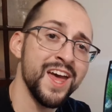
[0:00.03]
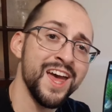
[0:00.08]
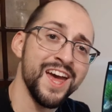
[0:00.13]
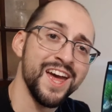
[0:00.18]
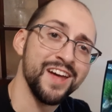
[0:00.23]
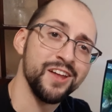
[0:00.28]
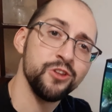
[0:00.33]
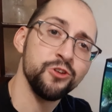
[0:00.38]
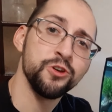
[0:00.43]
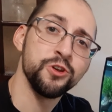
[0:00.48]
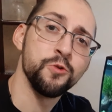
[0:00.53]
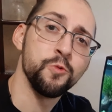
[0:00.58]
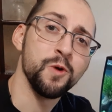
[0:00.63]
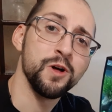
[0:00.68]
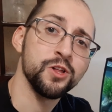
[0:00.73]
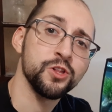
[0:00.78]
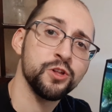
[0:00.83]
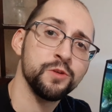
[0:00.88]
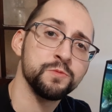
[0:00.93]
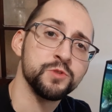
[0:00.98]
Hello and
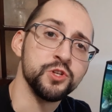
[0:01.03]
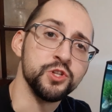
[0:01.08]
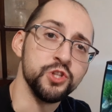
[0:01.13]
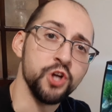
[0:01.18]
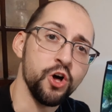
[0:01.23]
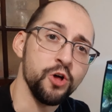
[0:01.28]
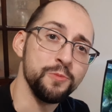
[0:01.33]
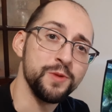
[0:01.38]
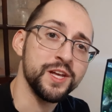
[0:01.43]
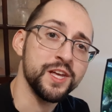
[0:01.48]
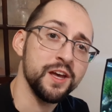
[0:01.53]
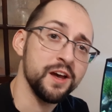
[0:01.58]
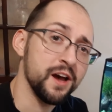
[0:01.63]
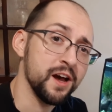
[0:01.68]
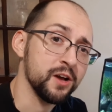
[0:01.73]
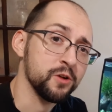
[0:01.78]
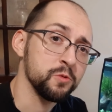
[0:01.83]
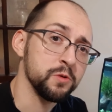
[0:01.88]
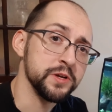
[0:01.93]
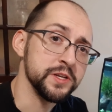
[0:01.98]
welcome to Dalvik
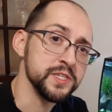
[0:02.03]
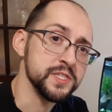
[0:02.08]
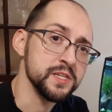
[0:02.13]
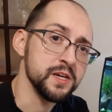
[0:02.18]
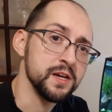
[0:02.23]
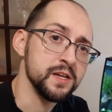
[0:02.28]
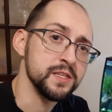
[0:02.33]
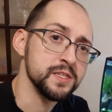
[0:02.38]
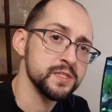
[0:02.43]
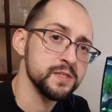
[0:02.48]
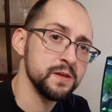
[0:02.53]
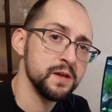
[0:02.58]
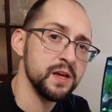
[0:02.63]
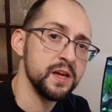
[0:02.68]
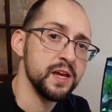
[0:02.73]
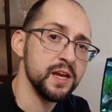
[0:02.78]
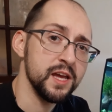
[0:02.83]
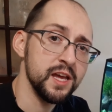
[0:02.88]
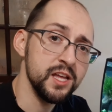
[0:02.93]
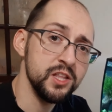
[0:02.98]
Aqua Designs.
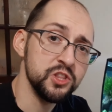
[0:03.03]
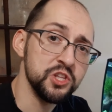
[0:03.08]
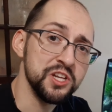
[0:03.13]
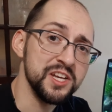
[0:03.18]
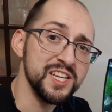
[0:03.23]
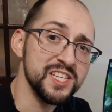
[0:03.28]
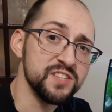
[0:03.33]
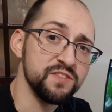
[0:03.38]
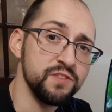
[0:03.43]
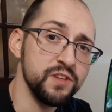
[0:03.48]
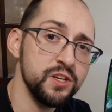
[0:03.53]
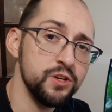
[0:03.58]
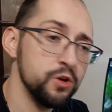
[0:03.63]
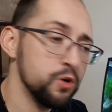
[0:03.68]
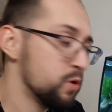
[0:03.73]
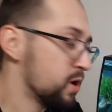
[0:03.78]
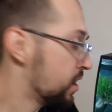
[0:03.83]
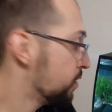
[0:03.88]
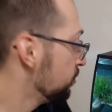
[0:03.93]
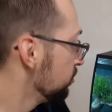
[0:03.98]
In today's
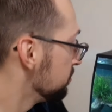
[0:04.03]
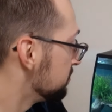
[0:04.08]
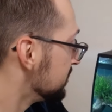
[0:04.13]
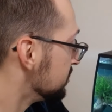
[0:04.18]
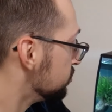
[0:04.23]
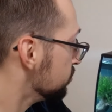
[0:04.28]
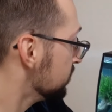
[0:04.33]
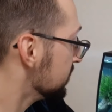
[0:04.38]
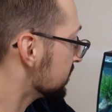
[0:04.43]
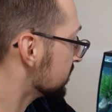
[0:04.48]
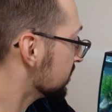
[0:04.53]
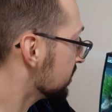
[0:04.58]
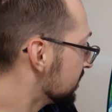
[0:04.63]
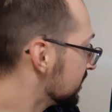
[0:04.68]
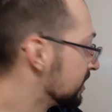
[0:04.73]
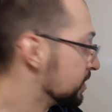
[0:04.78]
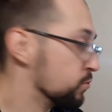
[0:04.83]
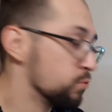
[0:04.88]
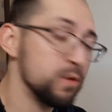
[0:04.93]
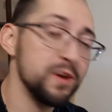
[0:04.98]
video, I will be doing
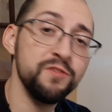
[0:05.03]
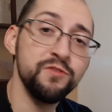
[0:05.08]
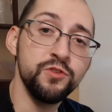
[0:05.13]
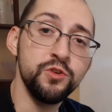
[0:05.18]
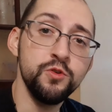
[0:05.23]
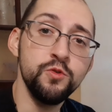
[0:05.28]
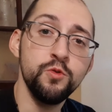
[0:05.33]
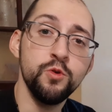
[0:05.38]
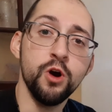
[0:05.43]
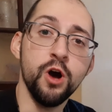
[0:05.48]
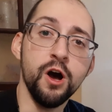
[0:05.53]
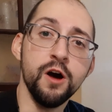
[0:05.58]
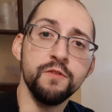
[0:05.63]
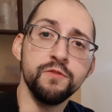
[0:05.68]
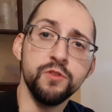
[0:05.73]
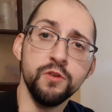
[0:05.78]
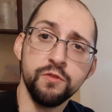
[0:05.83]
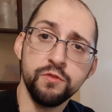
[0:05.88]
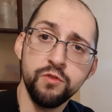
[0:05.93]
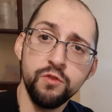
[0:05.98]
a review of
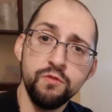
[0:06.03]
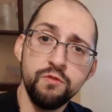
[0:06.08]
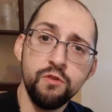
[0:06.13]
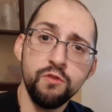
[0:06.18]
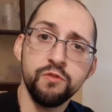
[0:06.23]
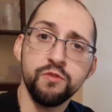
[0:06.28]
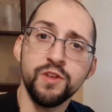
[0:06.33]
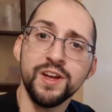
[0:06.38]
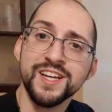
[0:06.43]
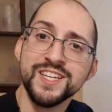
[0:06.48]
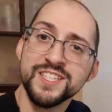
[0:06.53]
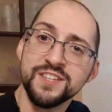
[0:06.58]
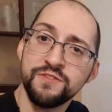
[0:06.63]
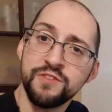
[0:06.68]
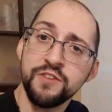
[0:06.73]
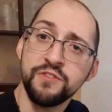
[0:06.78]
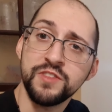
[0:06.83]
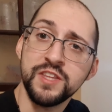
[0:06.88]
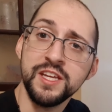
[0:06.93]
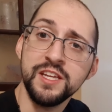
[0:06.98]
the Fluval Flex
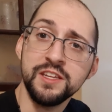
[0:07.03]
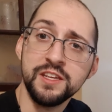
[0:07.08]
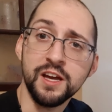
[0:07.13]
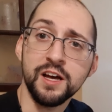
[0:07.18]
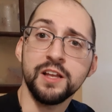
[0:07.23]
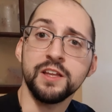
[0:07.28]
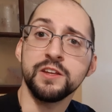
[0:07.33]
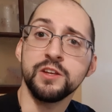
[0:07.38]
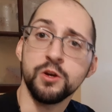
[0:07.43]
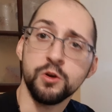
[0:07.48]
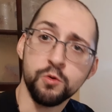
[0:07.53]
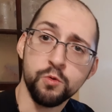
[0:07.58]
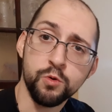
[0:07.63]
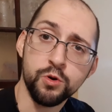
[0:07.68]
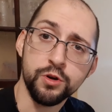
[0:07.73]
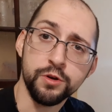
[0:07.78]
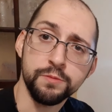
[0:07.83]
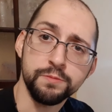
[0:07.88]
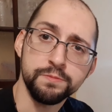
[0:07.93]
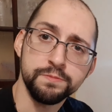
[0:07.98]
15-gallon
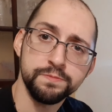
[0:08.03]
aquarium.